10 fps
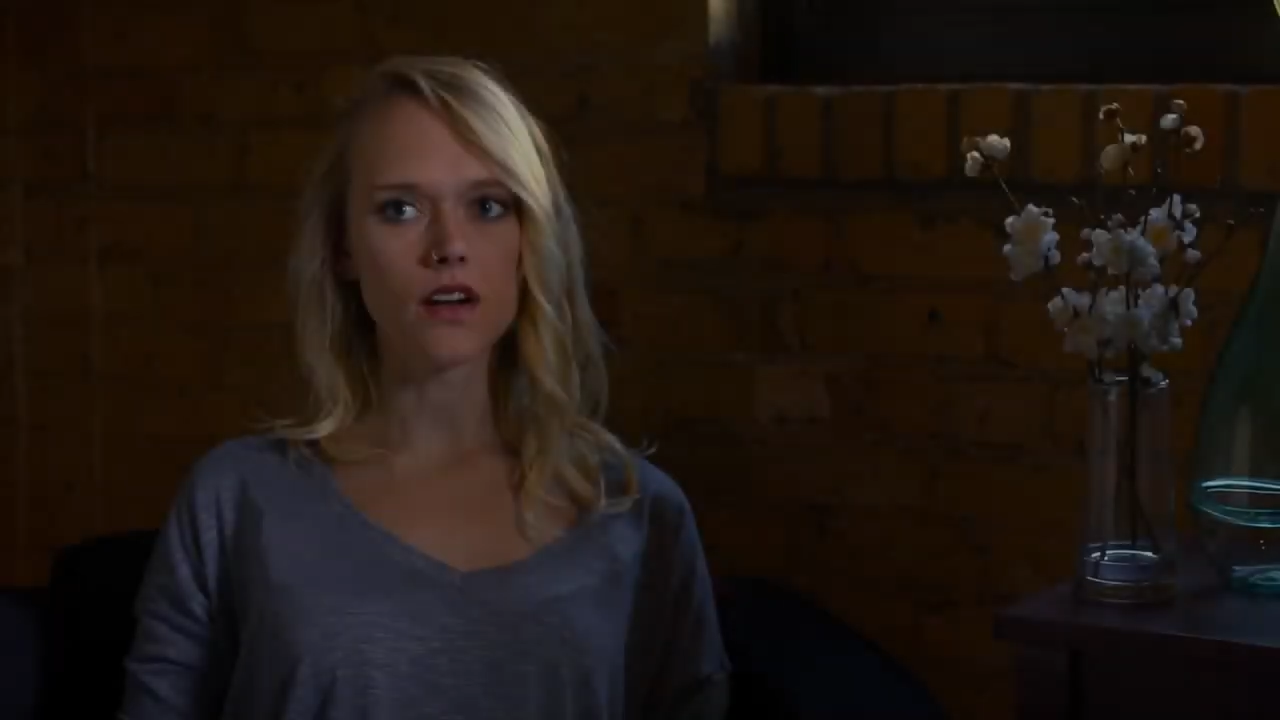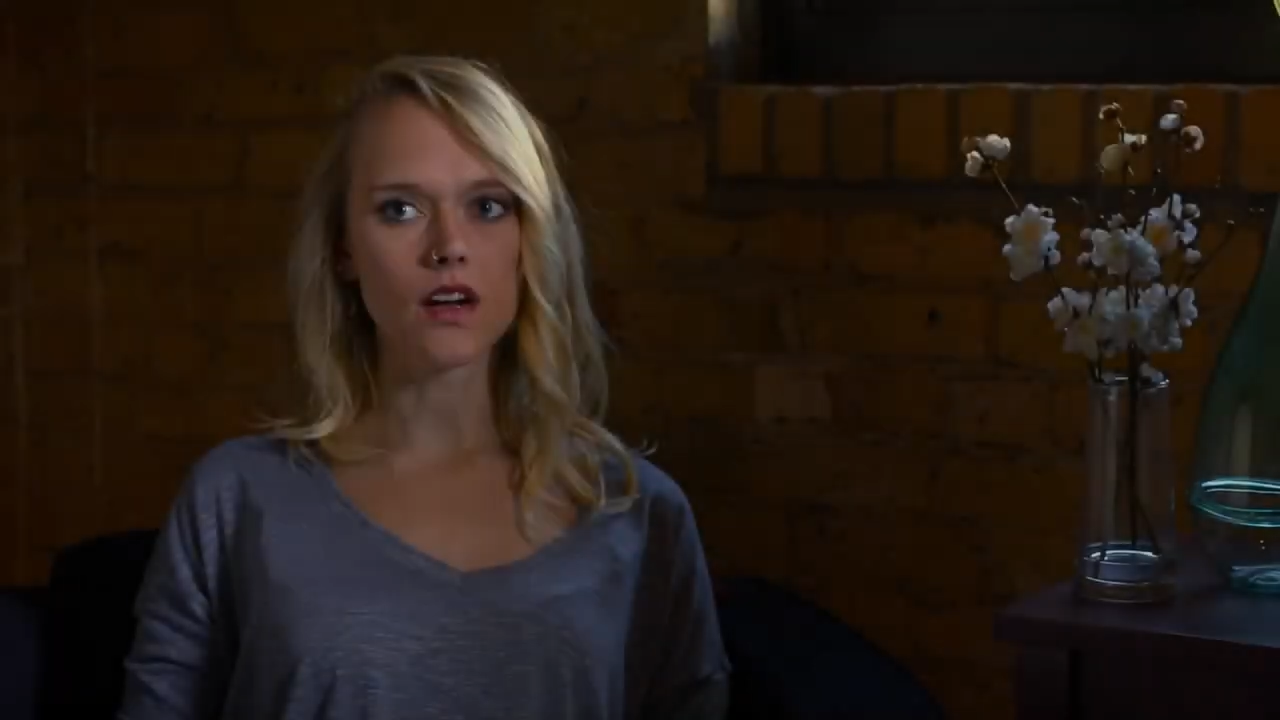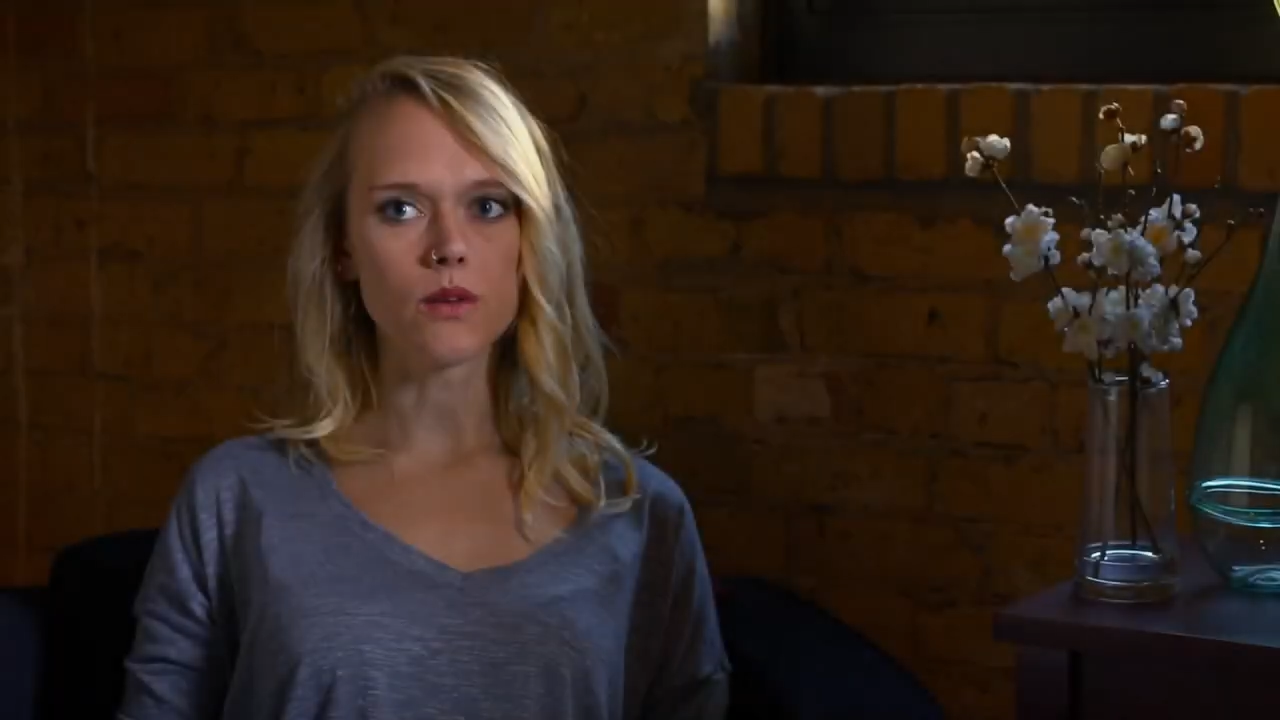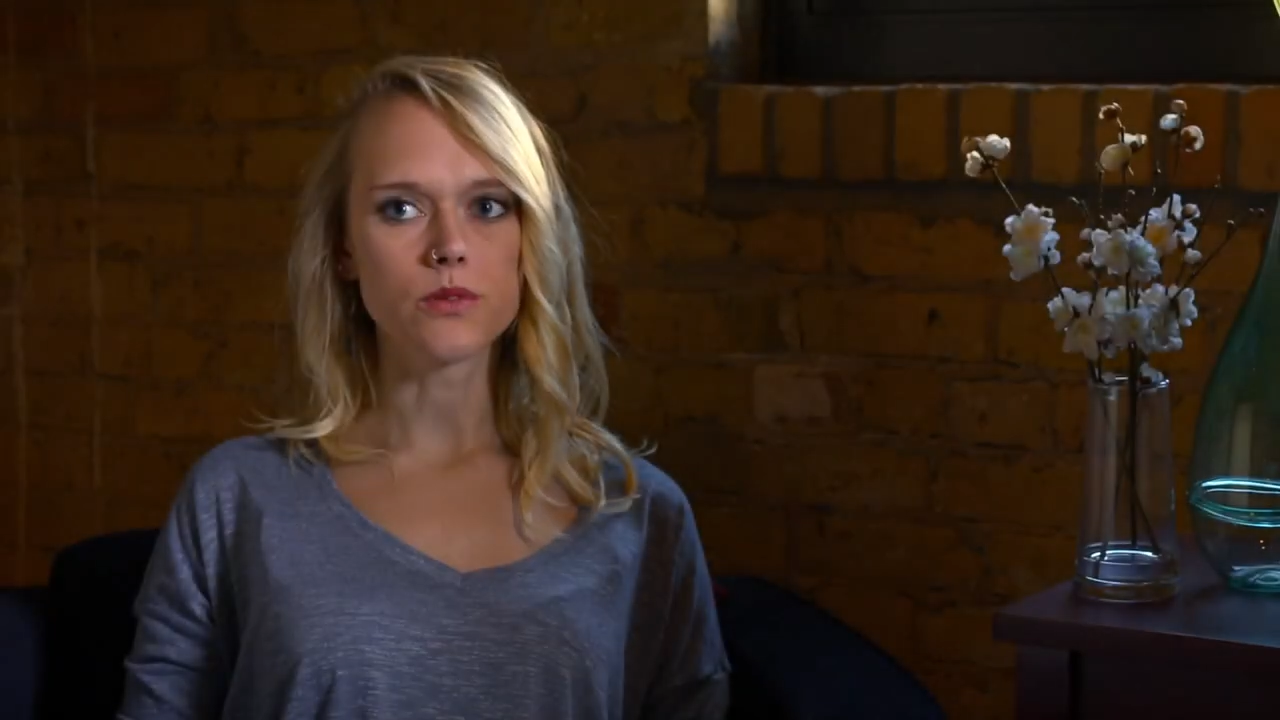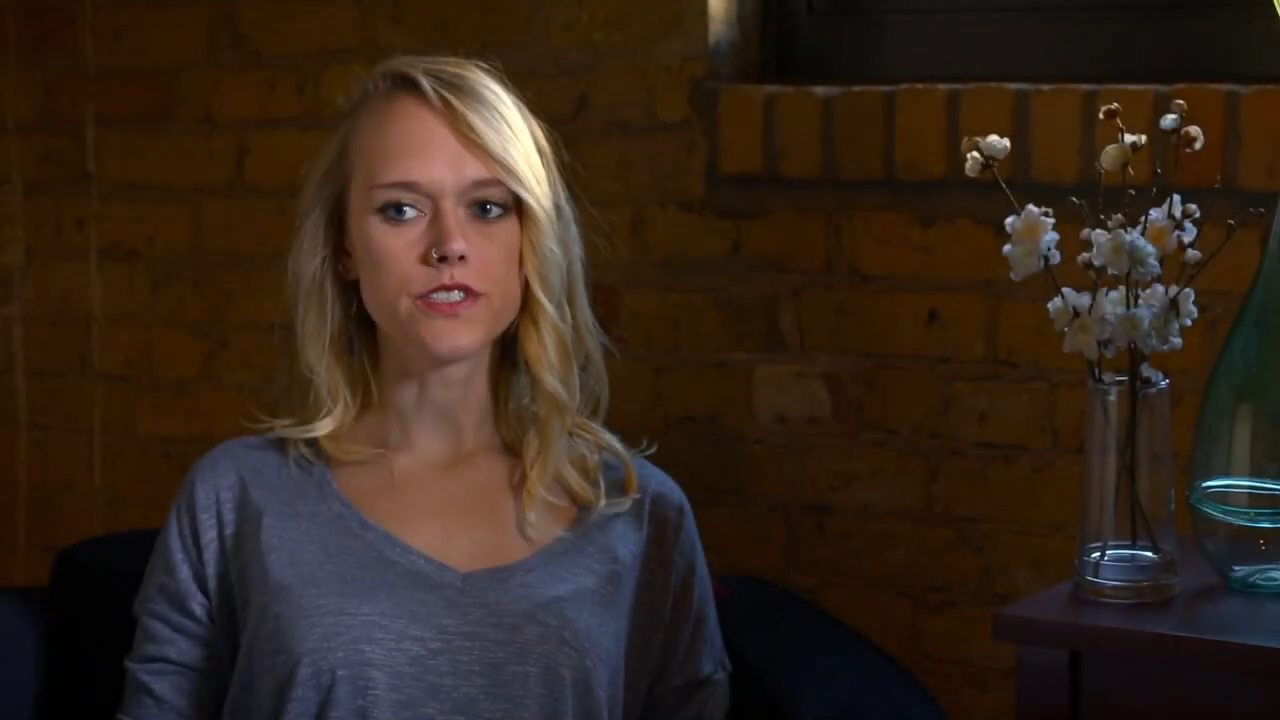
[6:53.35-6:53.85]

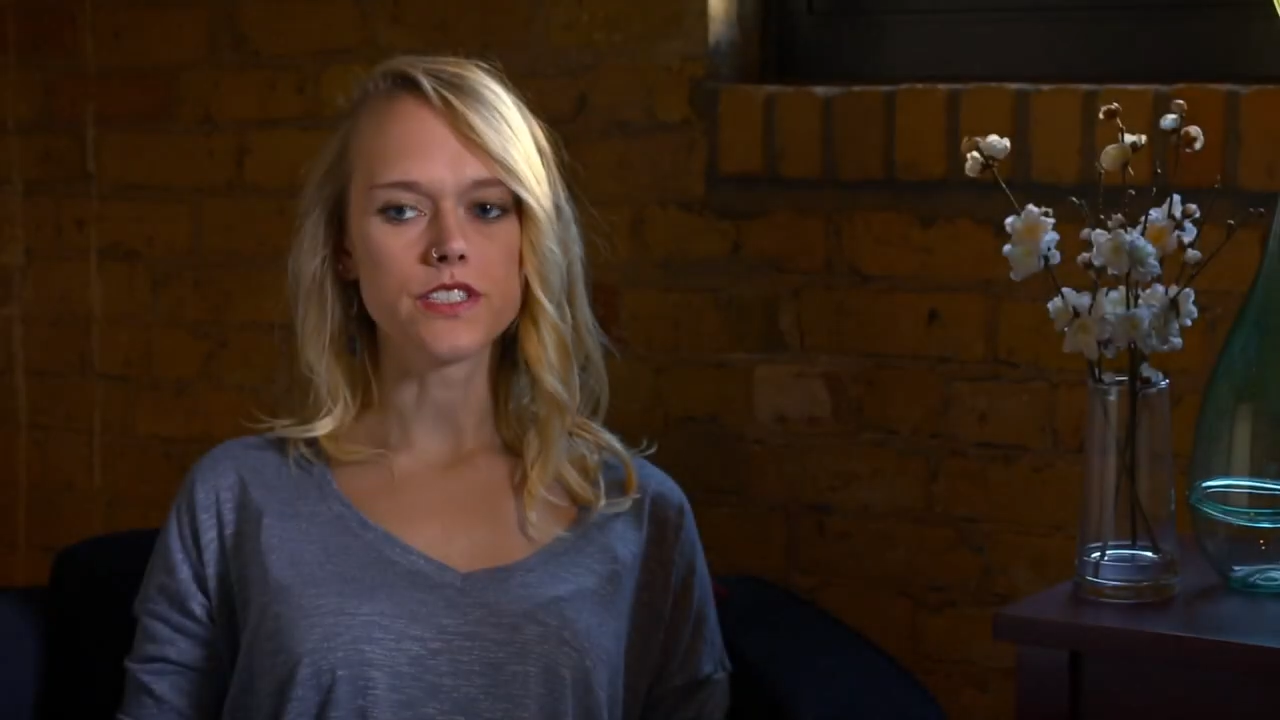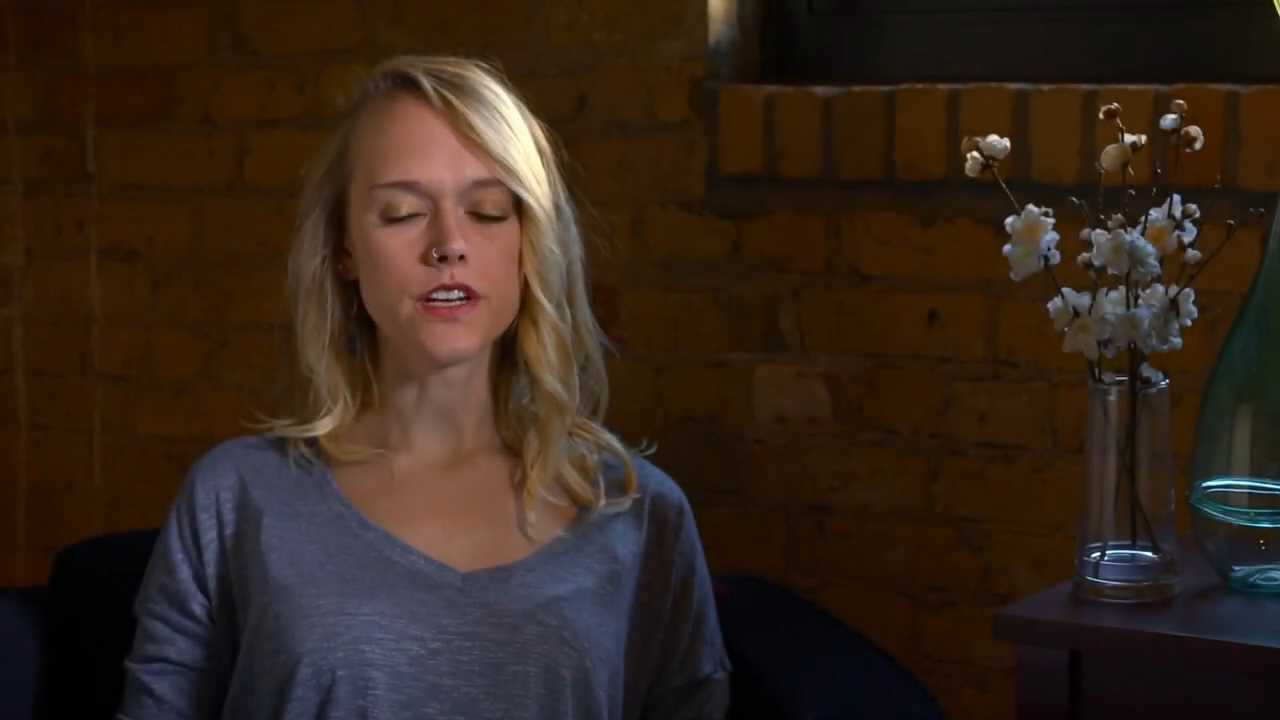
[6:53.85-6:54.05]
I would